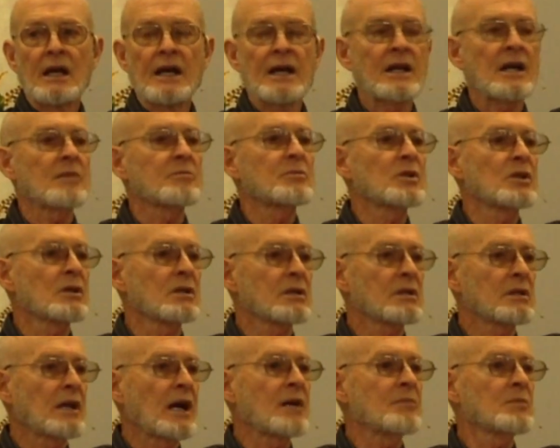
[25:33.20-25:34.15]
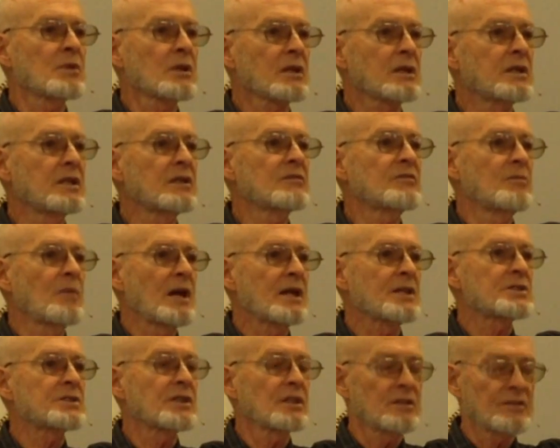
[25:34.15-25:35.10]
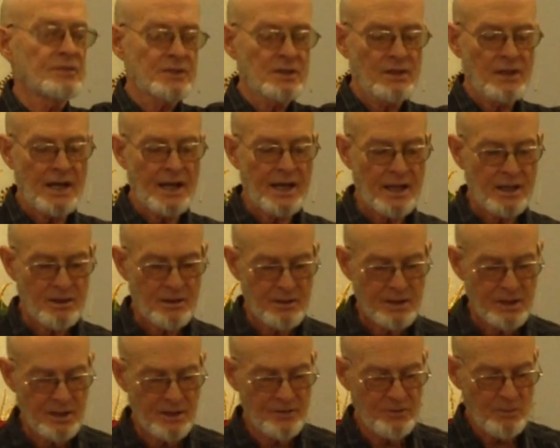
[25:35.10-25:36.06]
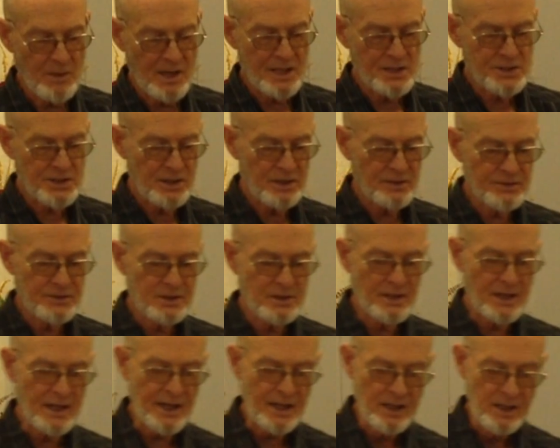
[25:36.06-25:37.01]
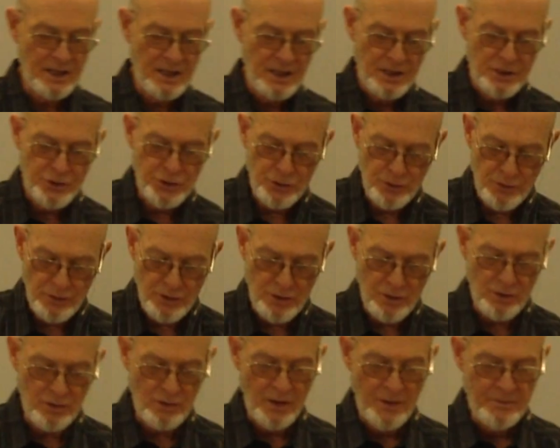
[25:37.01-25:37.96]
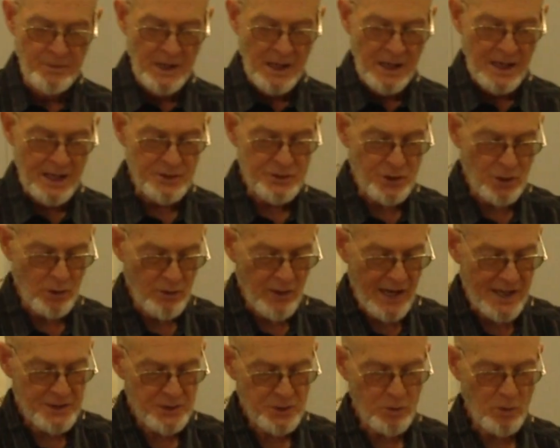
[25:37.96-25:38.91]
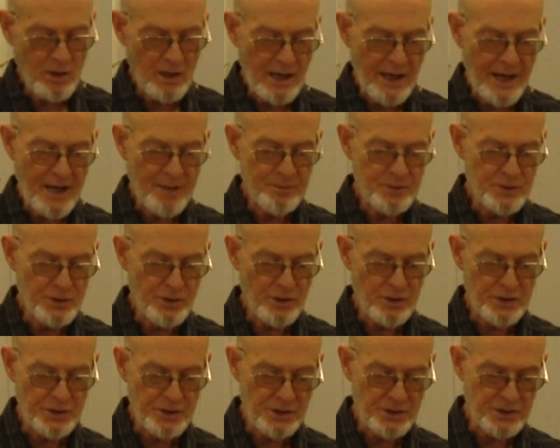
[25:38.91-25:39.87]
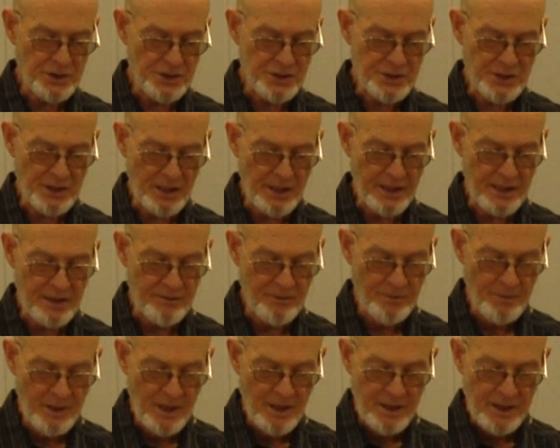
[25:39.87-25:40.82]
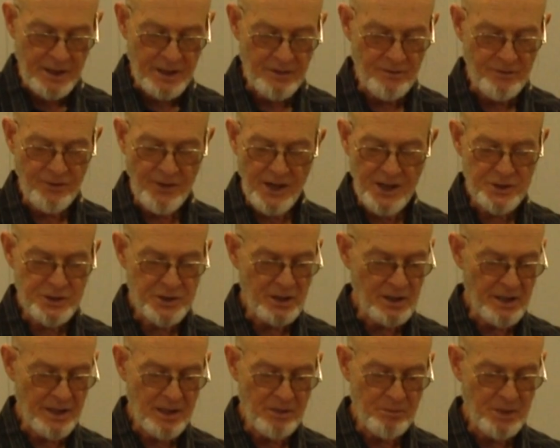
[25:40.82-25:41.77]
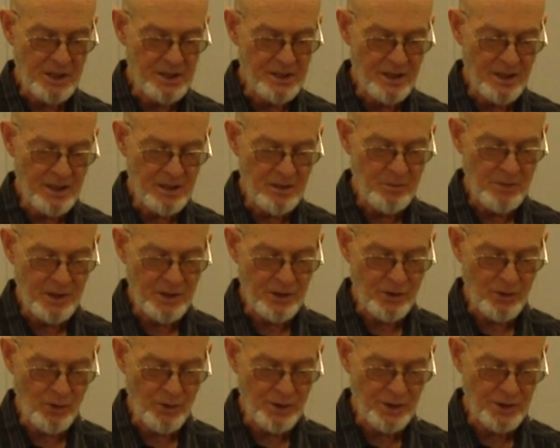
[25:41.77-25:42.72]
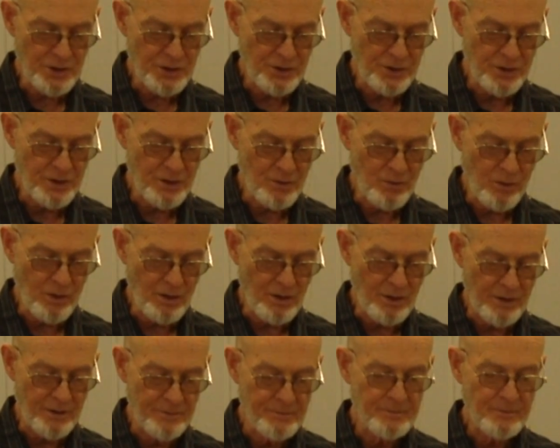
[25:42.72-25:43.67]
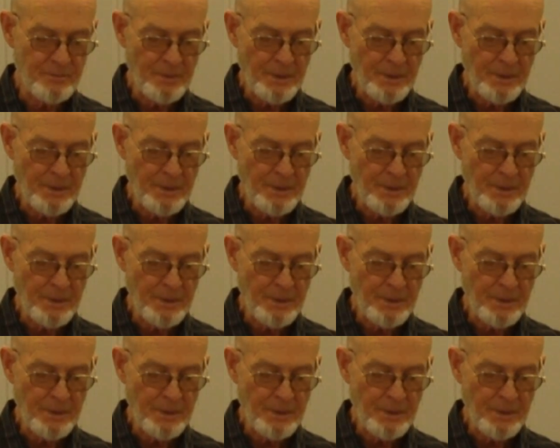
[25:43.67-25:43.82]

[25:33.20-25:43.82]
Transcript: And I'm going to I'm going to give myself to that, give myself to that to you. And so that's what happens to her. She's a slave. Confession, let it be done to me according to your word.